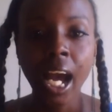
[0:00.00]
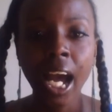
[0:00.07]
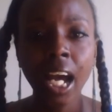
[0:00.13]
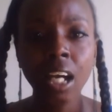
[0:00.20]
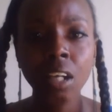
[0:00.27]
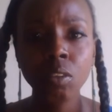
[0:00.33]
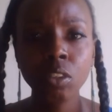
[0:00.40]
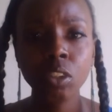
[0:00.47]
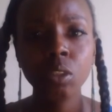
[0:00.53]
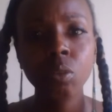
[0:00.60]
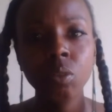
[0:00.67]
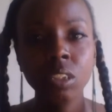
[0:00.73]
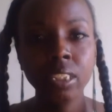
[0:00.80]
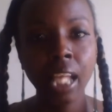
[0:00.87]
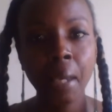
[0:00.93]
how
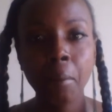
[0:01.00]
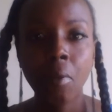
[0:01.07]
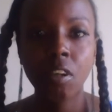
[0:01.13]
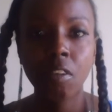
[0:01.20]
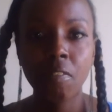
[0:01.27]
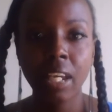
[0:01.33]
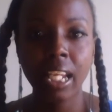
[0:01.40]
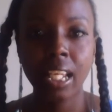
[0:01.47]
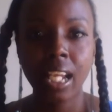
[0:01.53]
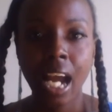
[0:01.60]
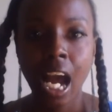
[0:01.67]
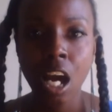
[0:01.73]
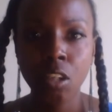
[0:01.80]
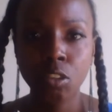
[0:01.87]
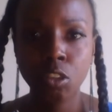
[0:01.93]
to stay motivated,
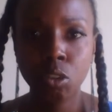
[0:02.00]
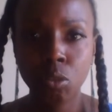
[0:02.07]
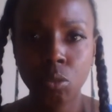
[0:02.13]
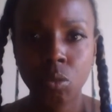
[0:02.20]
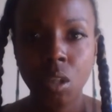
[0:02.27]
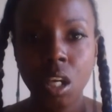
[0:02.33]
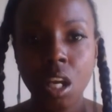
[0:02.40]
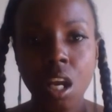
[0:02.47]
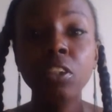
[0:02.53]
how to